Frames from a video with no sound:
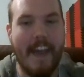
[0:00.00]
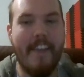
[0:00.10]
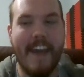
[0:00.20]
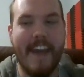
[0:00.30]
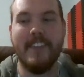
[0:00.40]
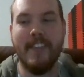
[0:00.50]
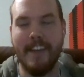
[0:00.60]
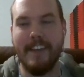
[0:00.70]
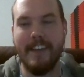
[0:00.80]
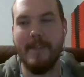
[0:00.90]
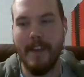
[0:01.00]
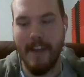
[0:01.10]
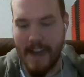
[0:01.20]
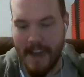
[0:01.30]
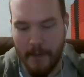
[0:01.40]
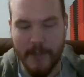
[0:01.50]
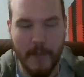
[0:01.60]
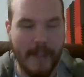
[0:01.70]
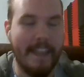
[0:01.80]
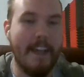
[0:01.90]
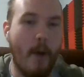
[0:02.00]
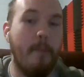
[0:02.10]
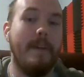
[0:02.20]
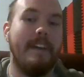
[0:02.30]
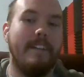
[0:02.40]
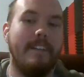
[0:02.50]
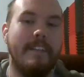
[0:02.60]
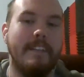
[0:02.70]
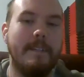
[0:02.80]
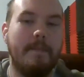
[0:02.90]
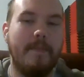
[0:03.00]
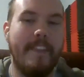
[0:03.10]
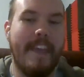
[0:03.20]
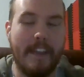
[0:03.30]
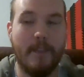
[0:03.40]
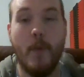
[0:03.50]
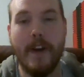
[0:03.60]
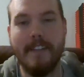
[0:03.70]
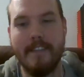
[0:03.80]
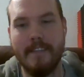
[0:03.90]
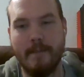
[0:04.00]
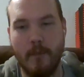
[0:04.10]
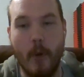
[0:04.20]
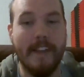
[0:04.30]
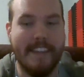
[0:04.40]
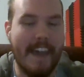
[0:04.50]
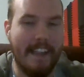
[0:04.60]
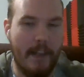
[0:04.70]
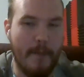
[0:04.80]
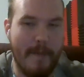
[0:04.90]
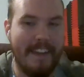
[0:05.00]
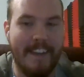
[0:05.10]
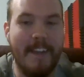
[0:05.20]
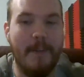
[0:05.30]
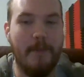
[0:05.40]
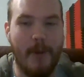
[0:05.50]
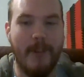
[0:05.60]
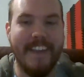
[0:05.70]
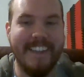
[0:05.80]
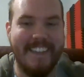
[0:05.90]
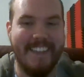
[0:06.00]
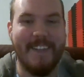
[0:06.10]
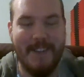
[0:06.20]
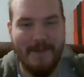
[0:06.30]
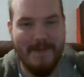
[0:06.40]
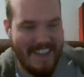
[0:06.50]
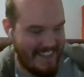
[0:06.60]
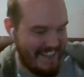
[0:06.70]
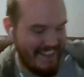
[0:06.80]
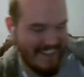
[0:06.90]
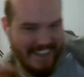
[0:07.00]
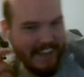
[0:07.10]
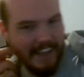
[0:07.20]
Yeah, I was really hoping that's what rolling that low meant. Rolling 0 means.